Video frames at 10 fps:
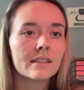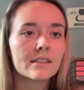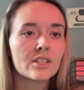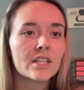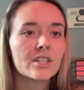
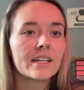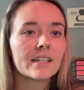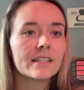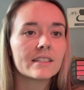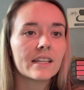JJ
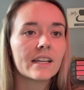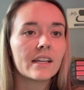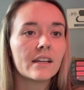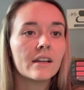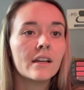is
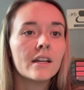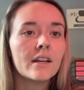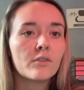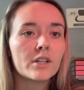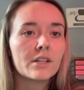a
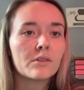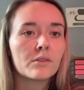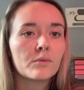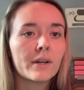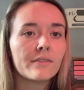
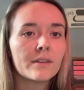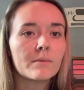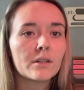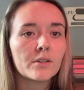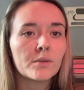40-year-old white
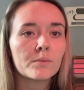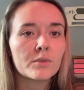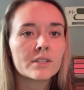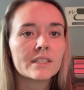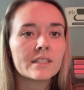female who
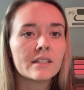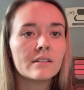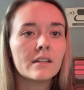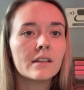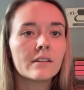
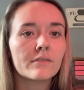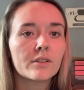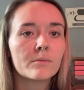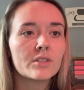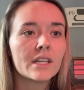presented
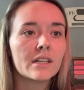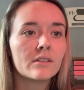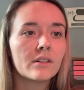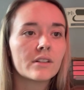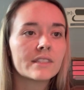from jail
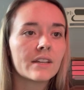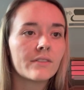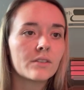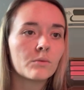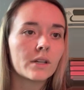on
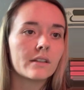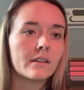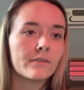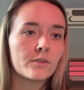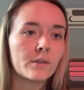7/1
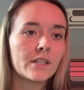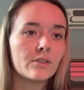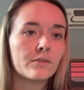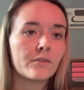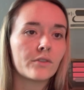of
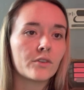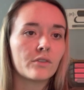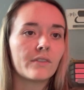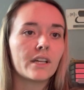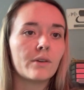22 for further
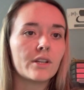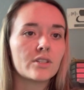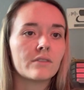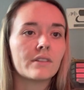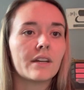
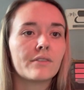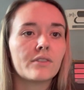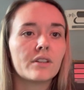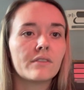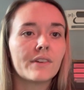evaluation of a left
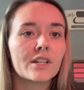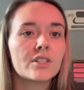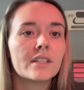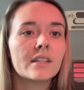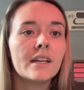foot
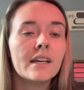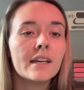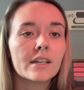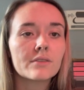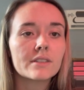infection
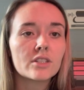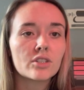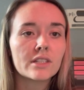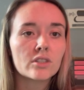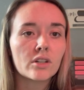that was
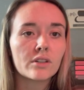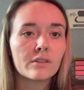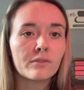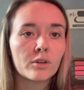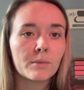initially started
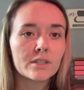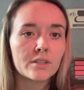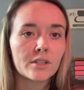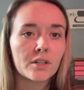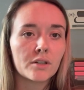4 months
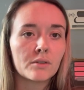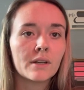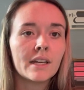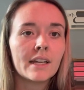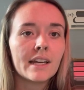ago
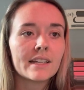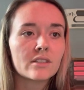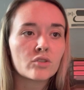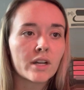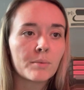as
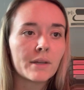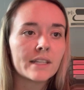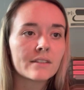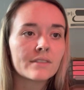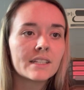a dry
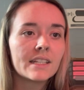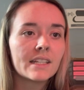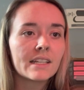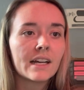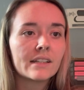piece of skin
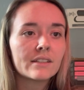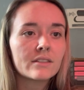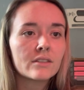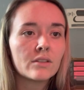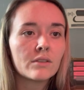and callus
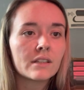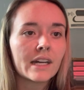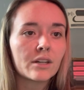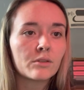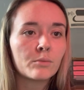to the
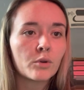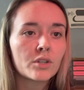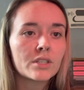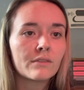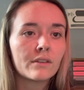lateral
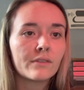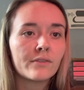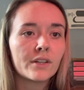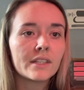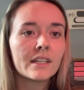portion of the
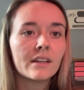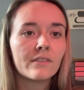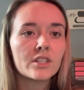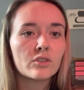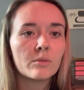foot,
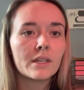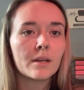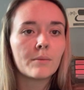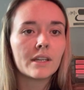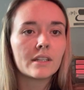eventually
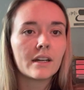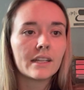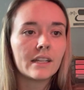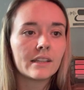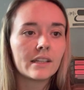becoming a
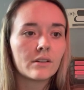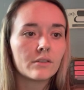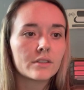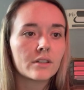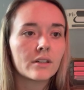non-healing
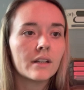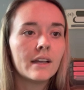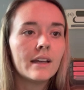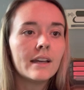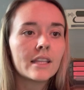ulcer.
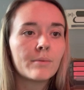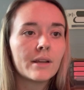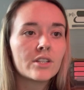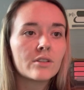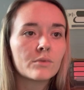The
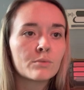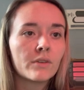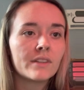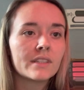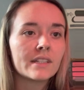patient was
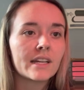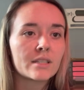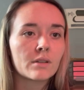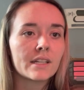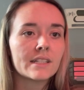previously
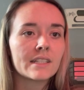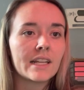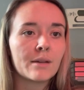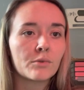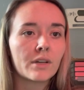hospitalized in
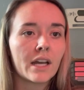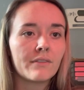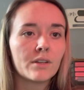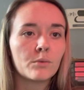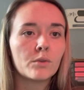April,
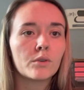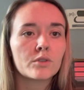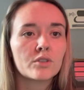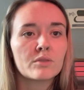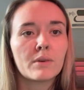having wound
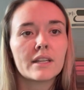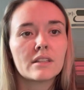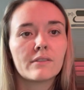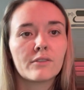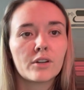cultures
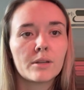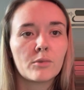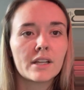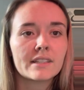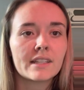positive for
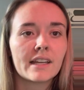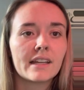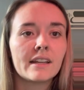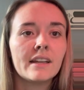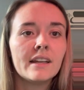
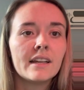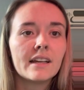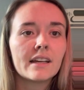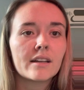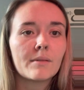MRSA,
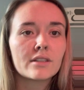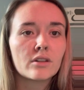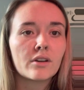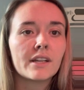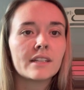S.
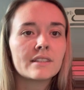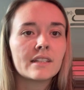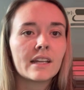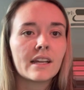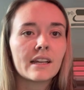aureus,
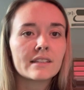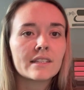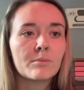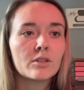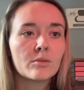and S.
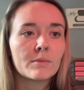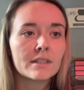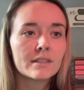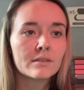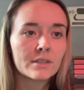
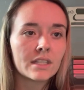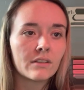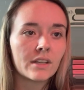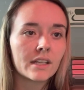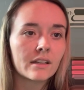epidermis,
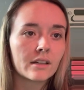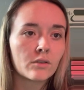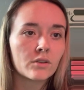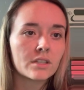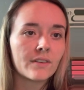receiving a
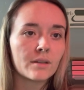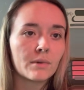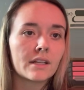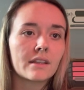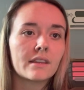course of
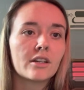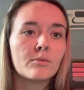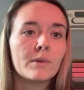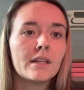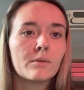antibiotic
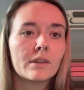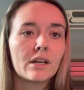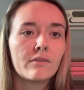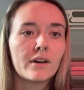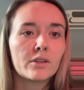therapy
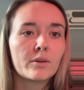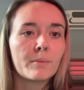without follow-up